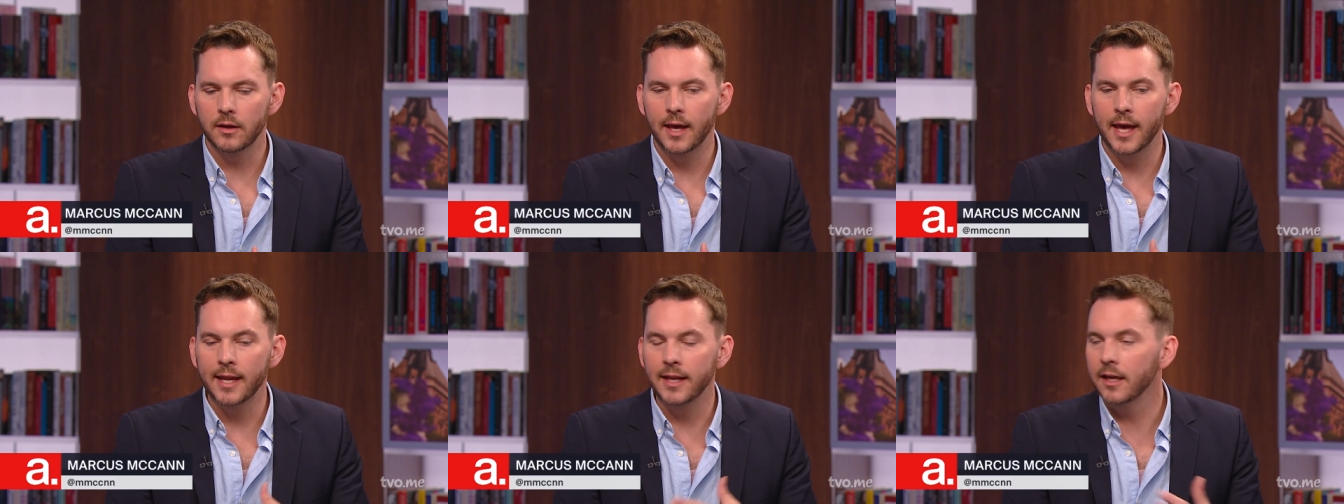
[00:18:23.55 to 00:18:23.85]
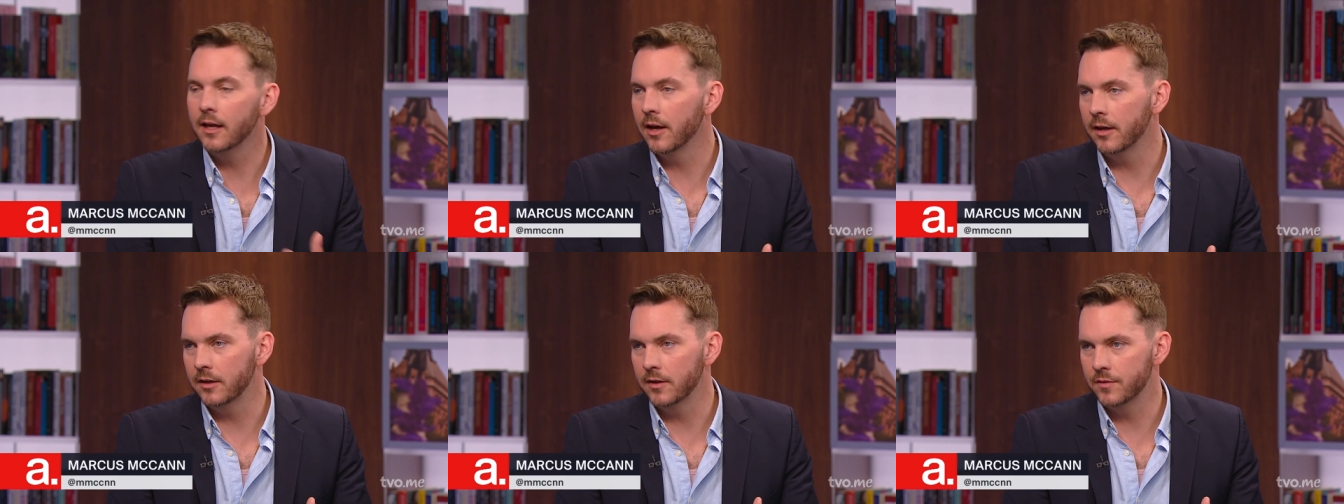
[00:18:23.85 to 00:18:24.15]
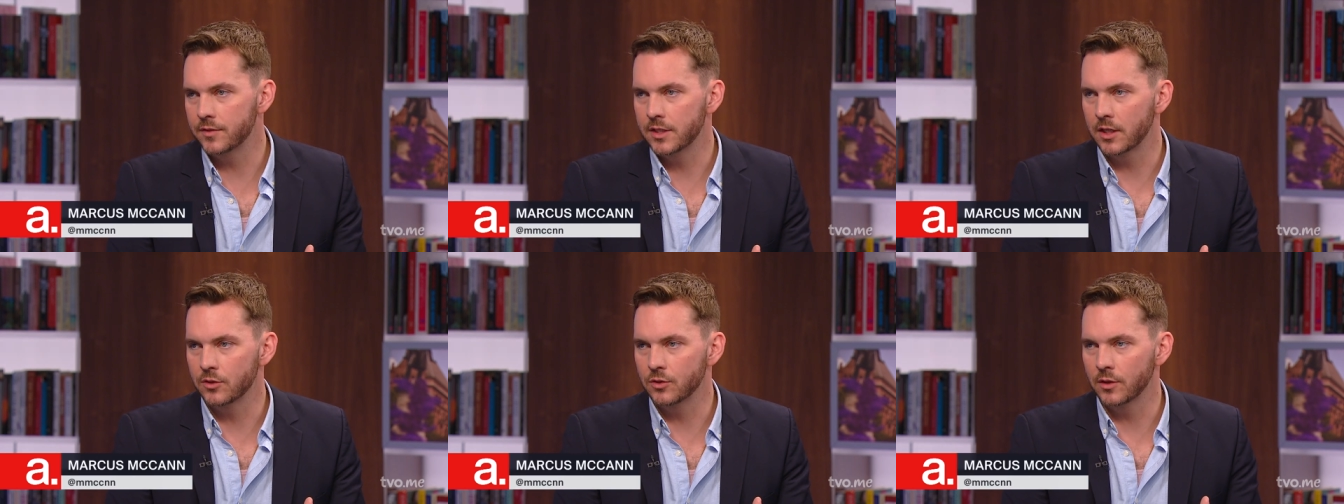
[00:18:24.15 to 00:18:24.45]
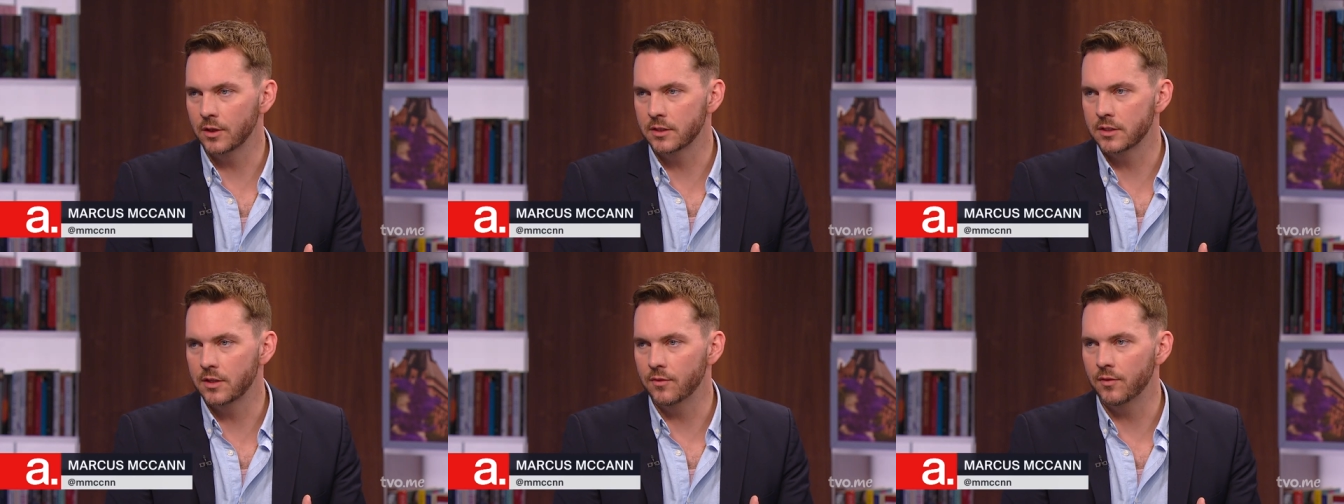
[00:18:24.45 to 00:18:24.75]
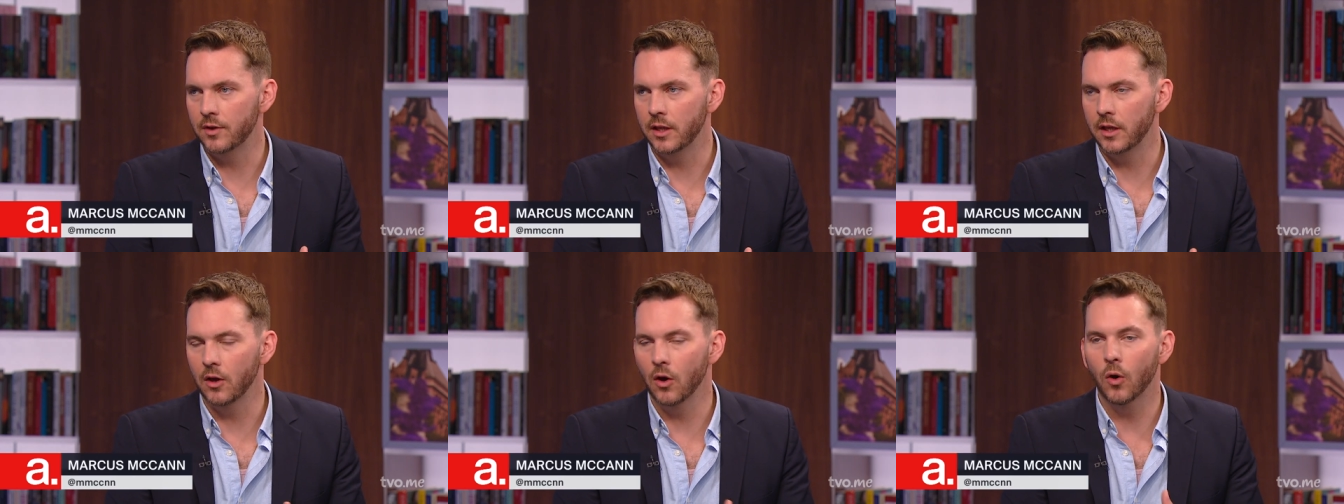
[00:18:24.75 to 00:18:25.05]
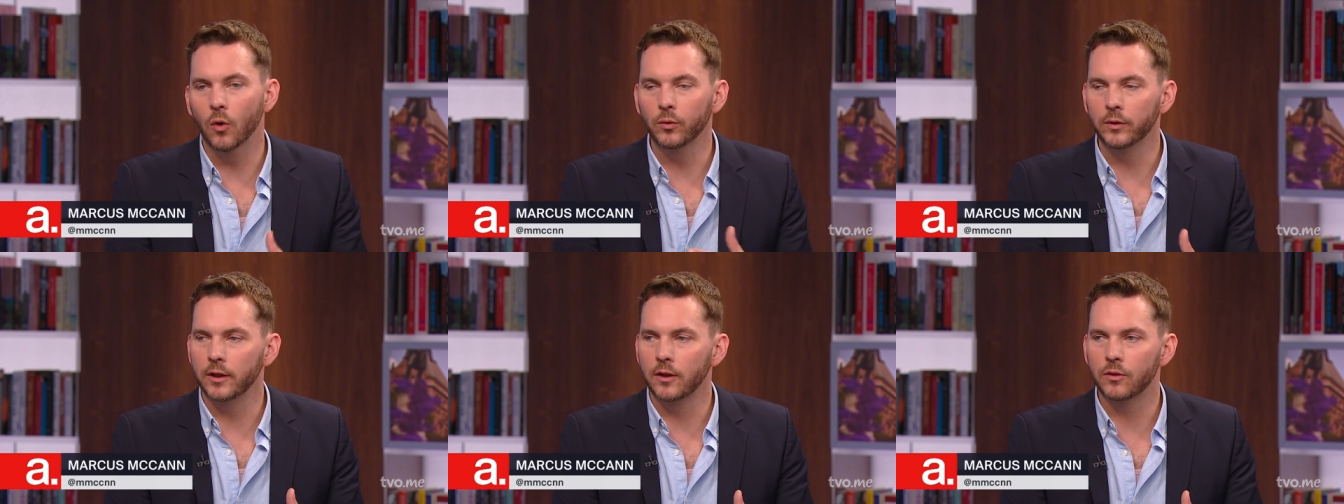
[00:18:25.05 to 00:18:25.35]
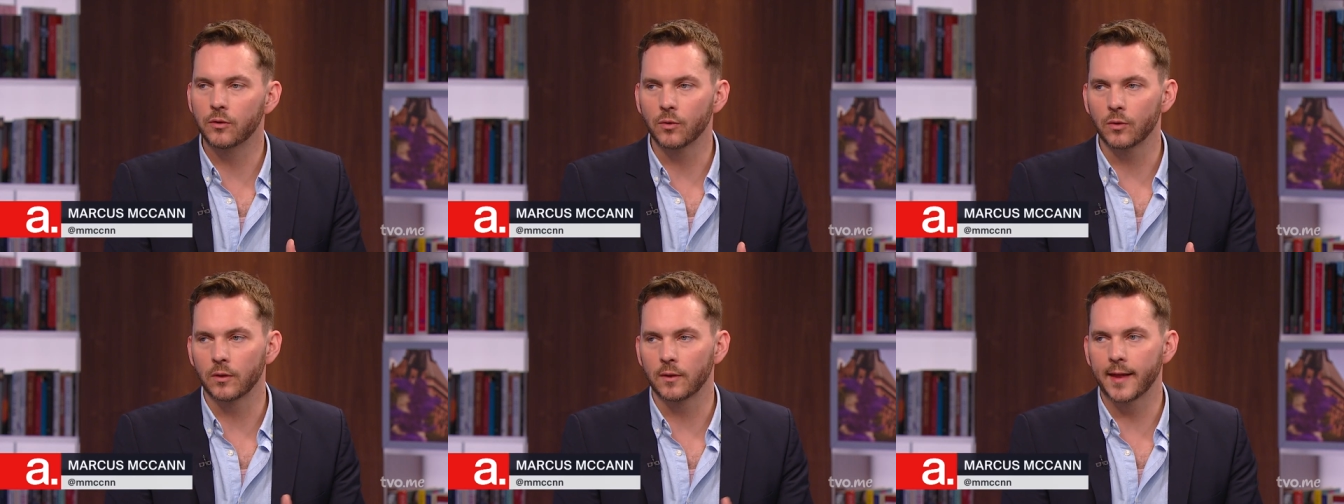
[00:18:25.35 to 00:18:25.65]
any kind of sexual activity only
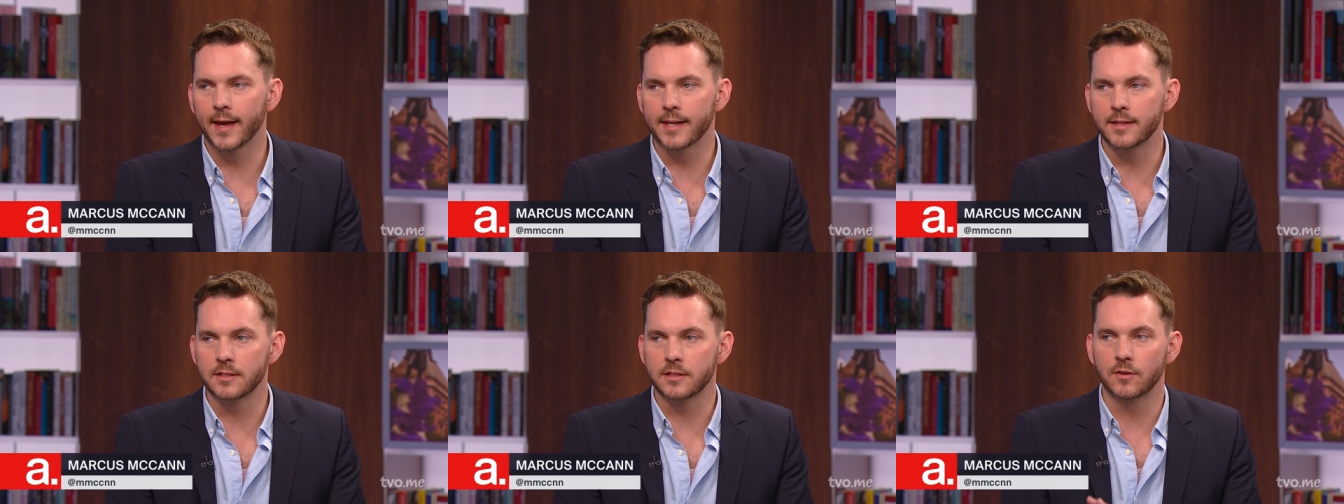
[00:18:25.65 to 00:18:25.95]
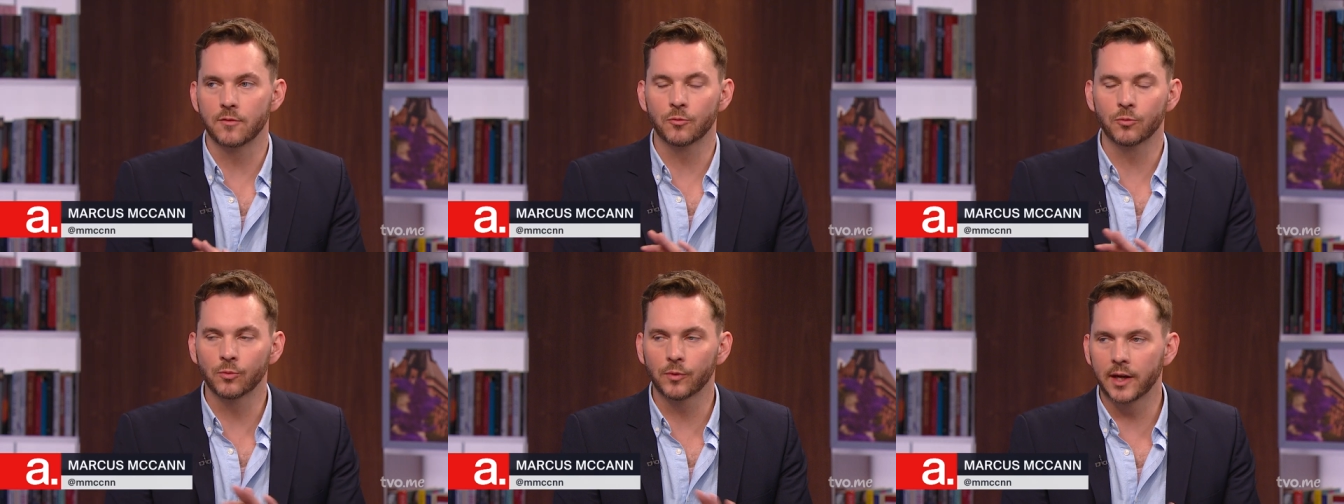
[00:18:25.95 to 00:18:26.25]
through a lens of